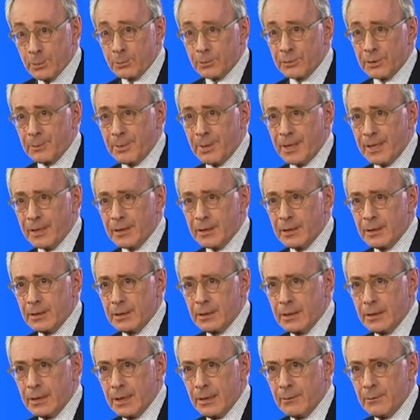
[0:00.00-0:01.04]
debate
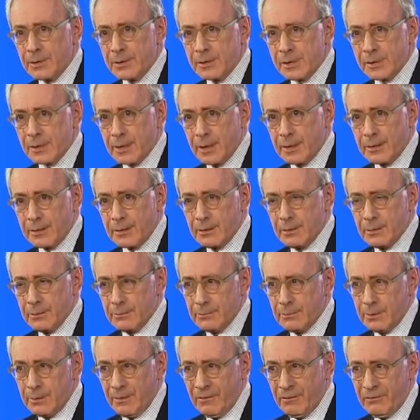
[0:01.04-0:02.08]
which is going to
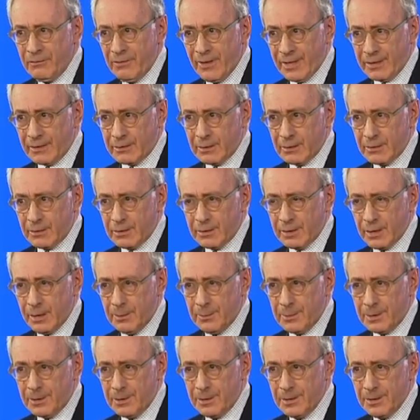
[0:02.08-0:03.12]
affect and
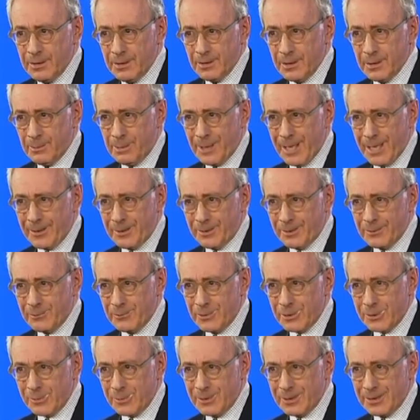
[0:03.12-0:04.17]
determine the planet on
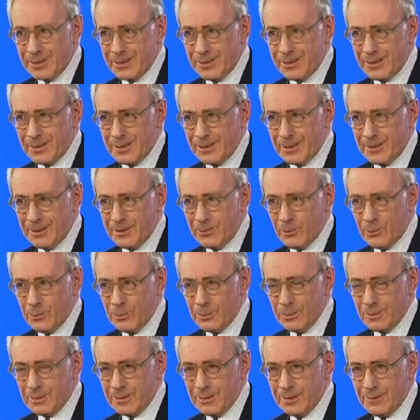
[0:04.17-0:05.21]
which we are all
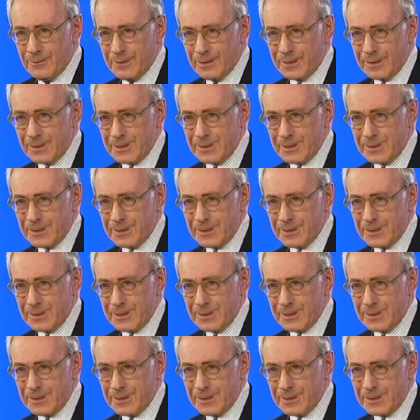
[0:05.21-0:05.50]
living.